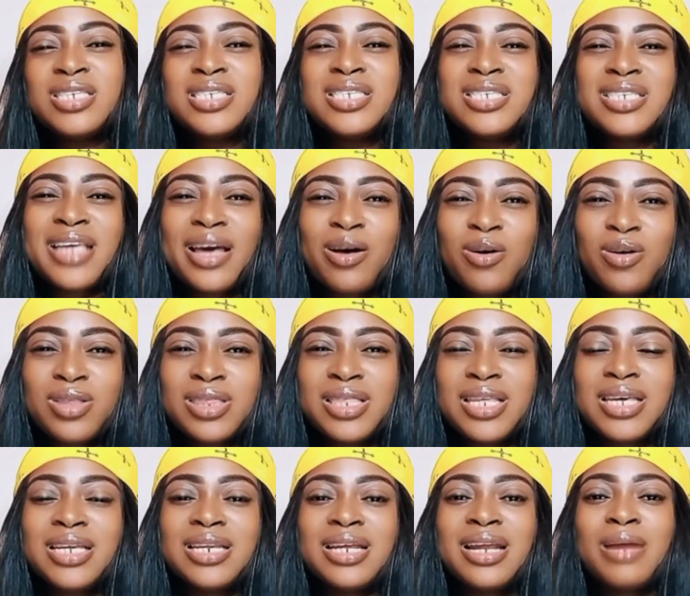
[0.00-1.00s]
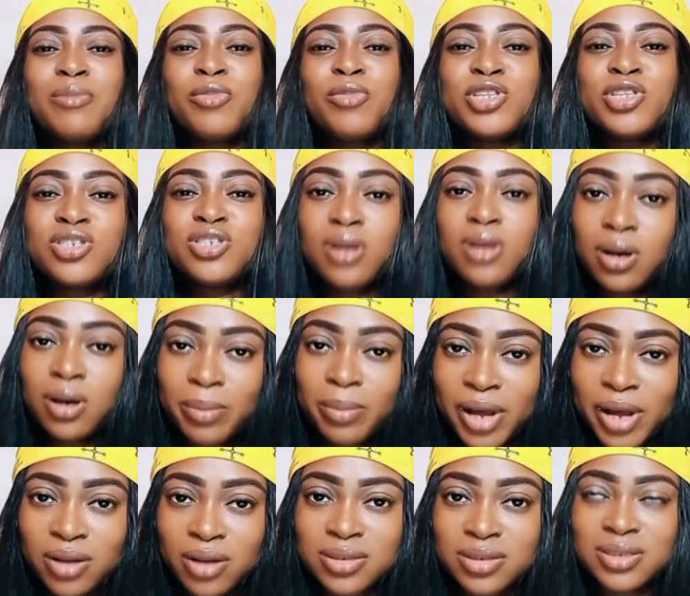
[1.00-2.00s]
The second thing that I'm going to talk
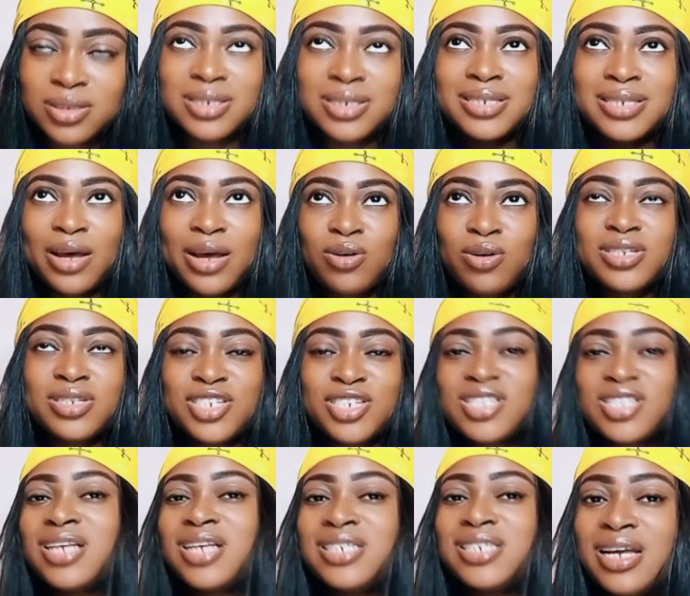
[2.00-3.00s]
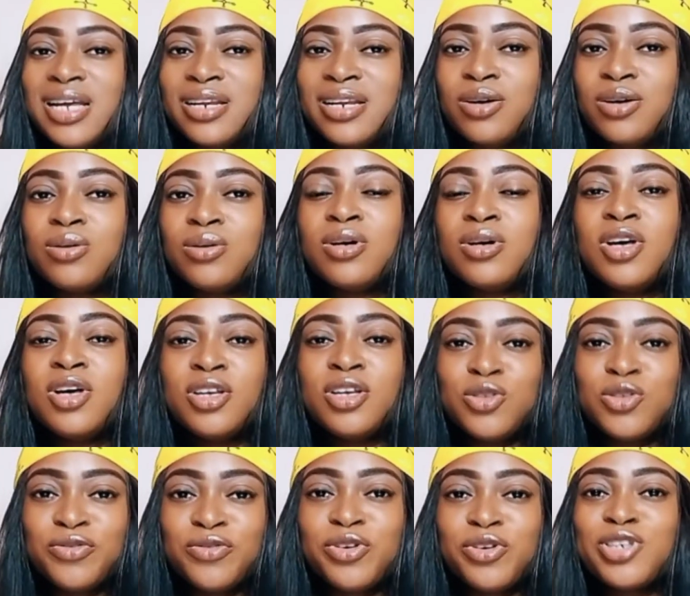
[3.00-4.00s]
about, second digital channel
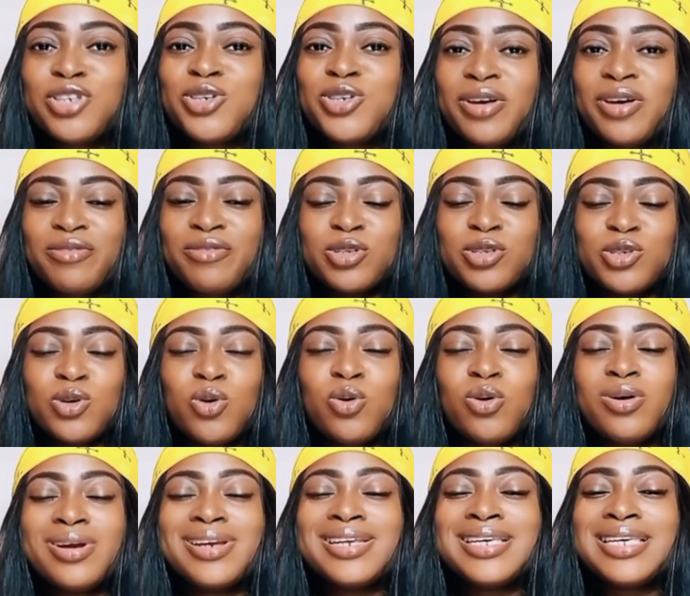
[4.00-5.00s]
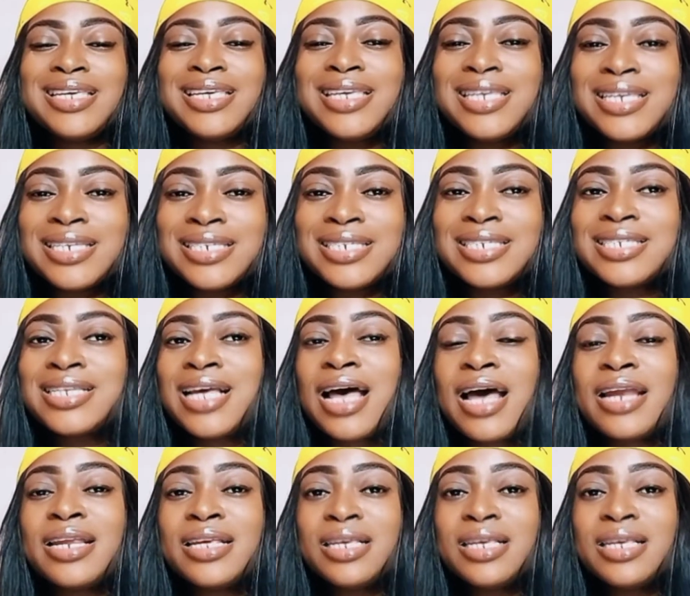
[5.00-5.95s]
to focus your efforts on, is an